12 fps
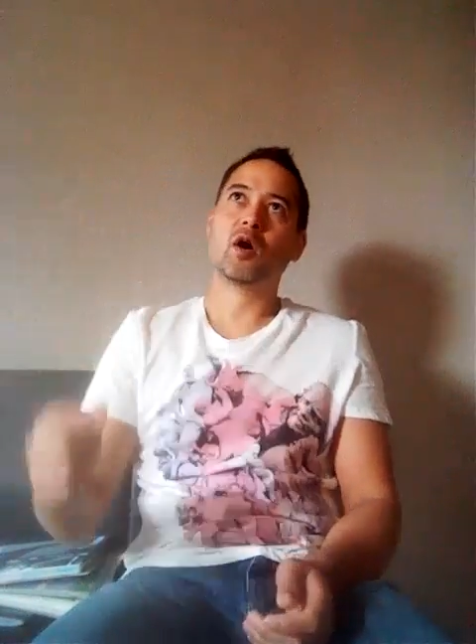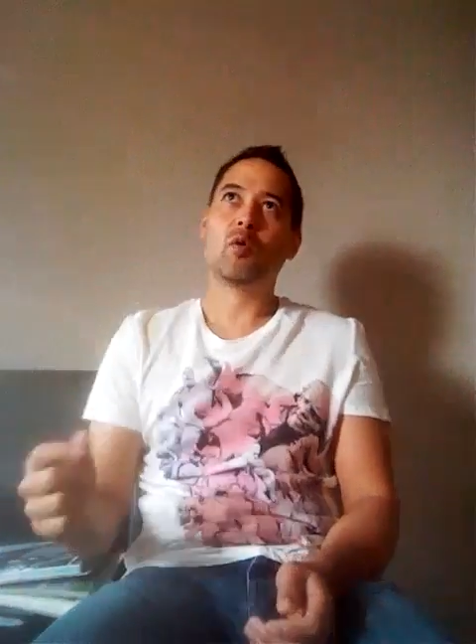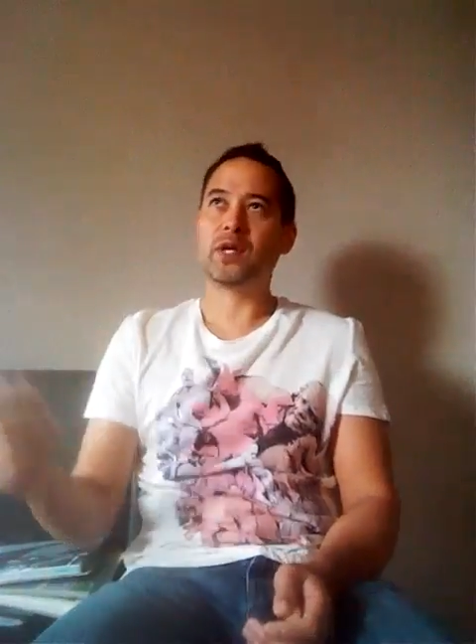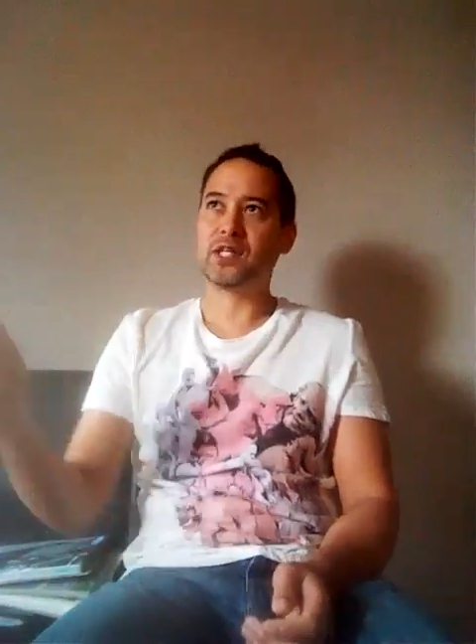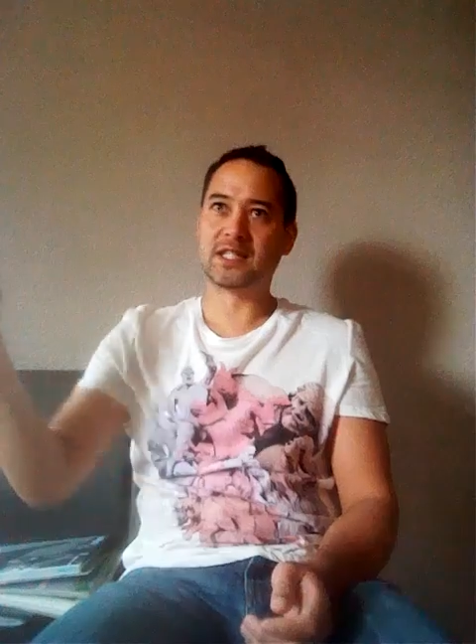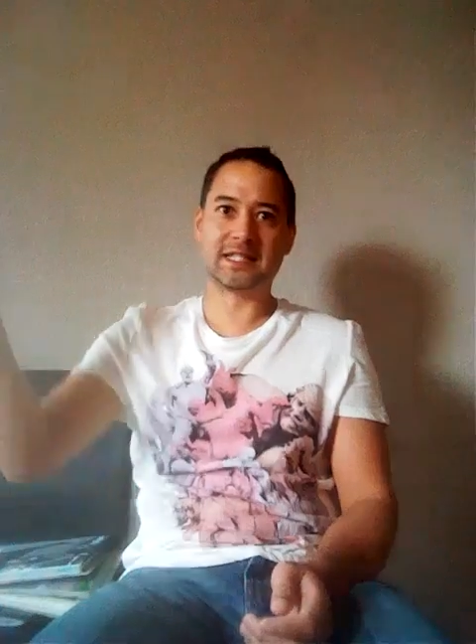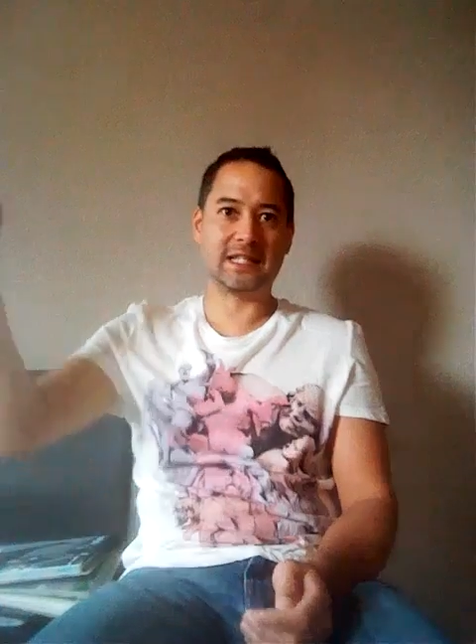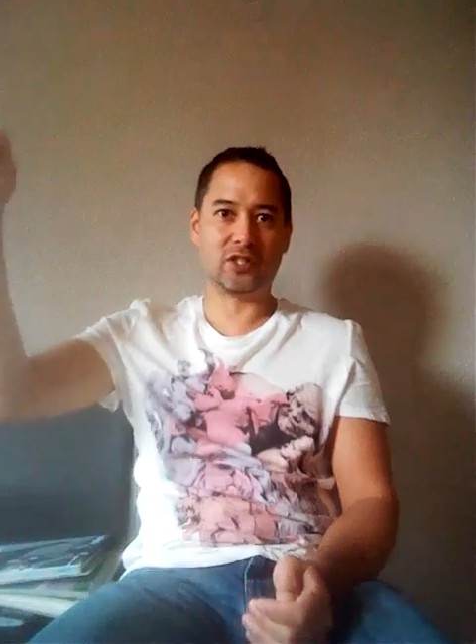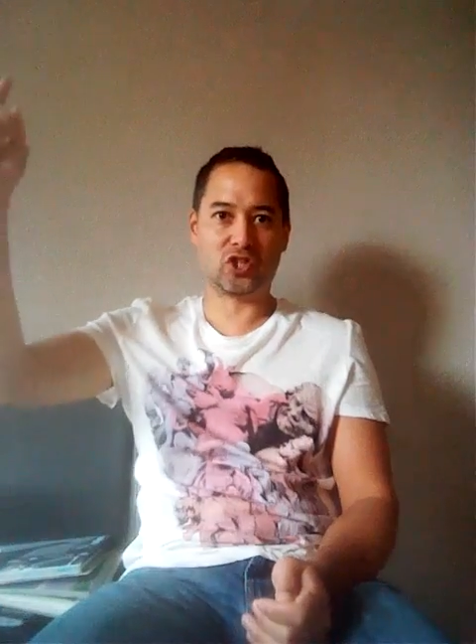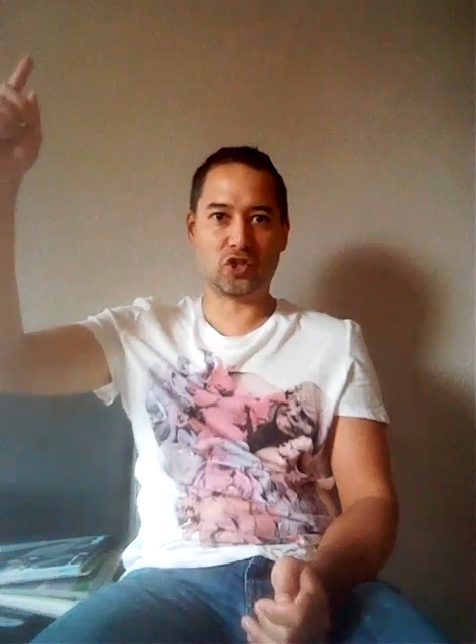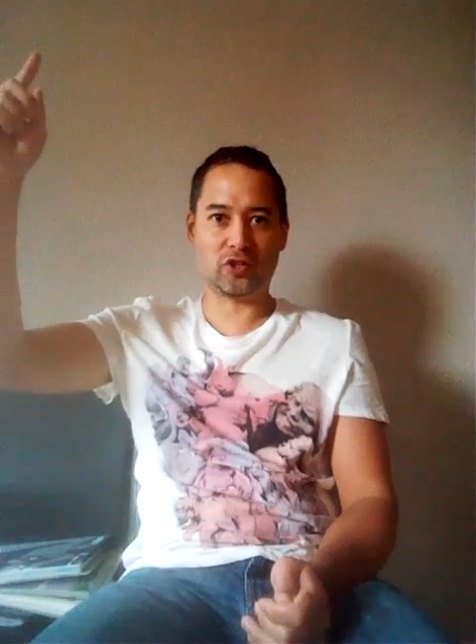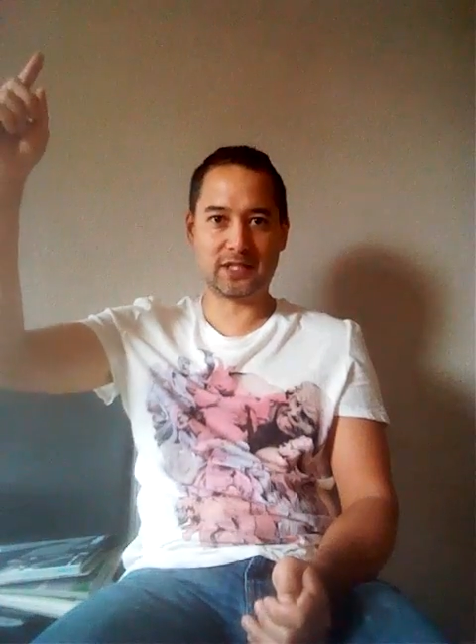When you see
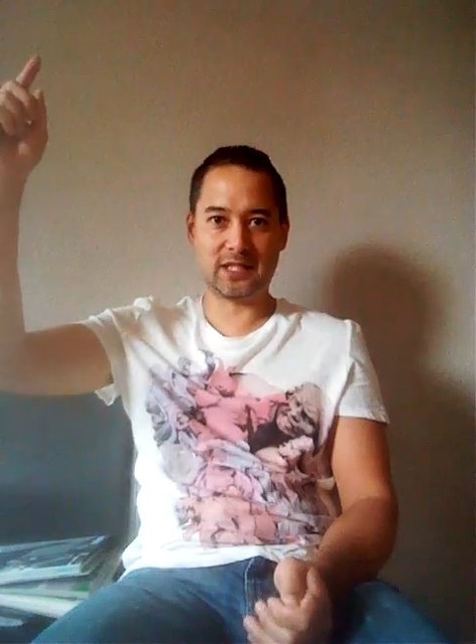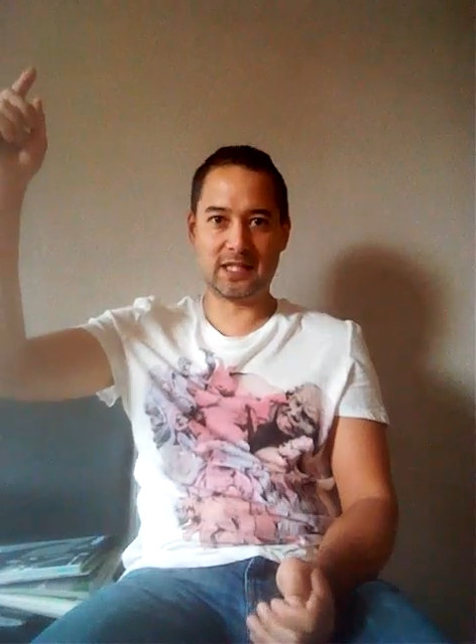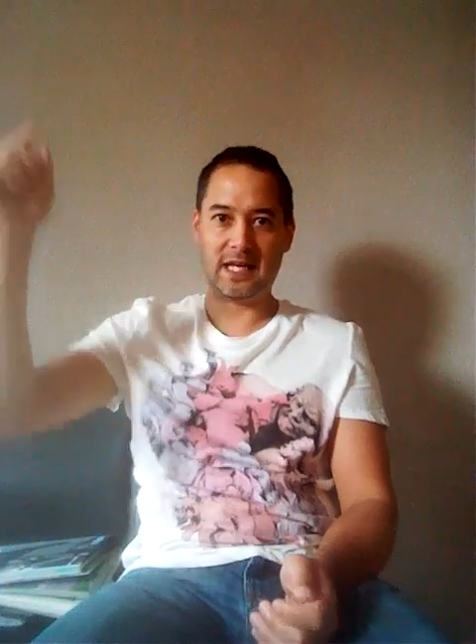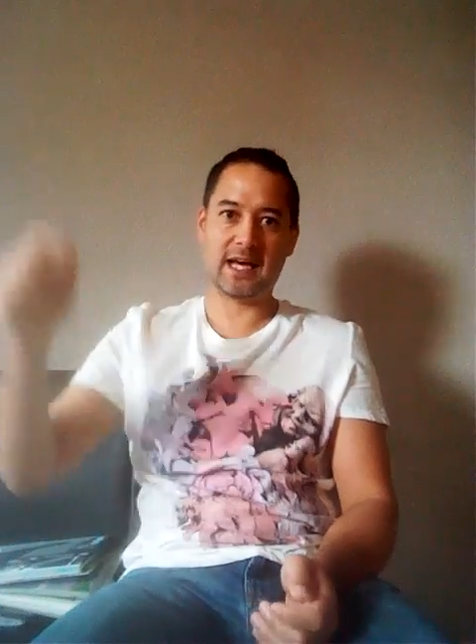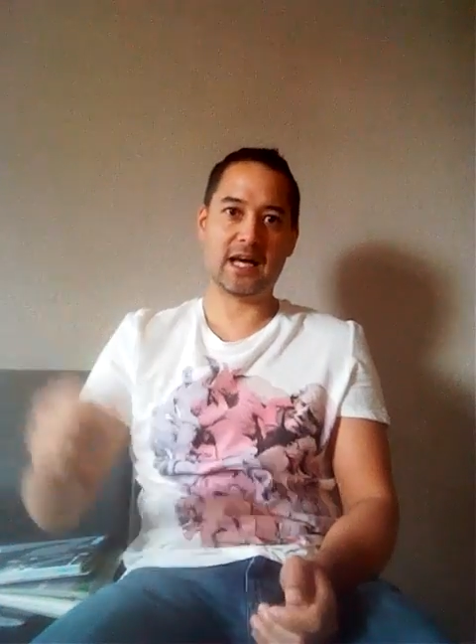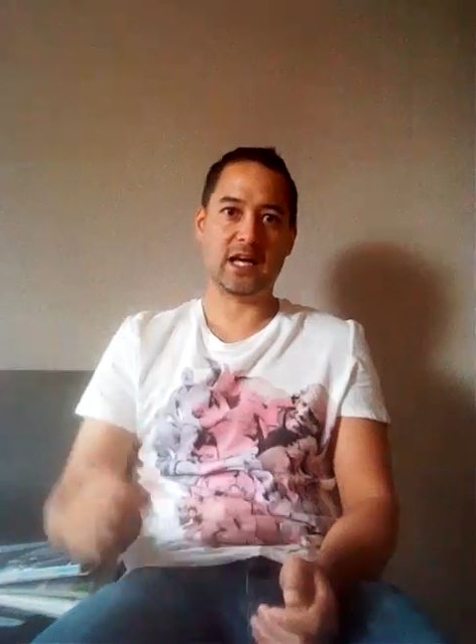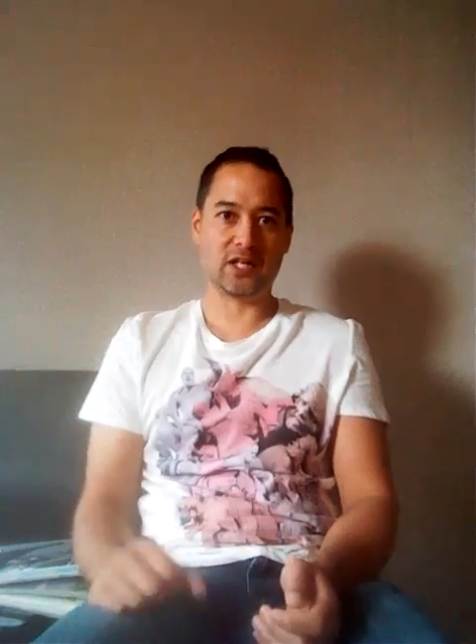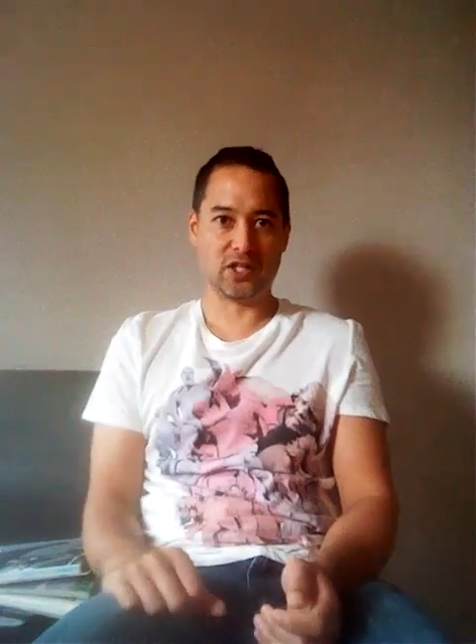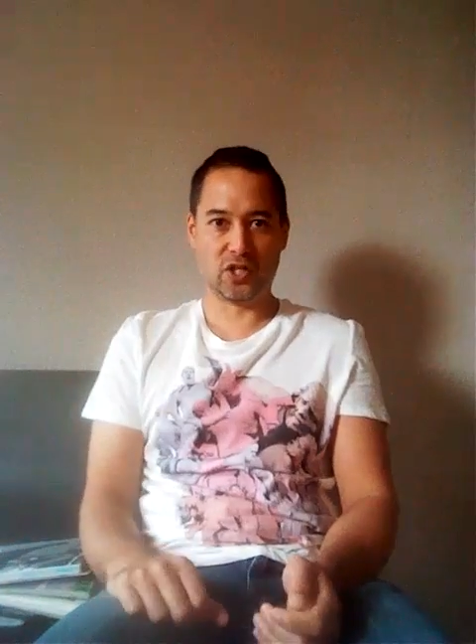the shot in the air,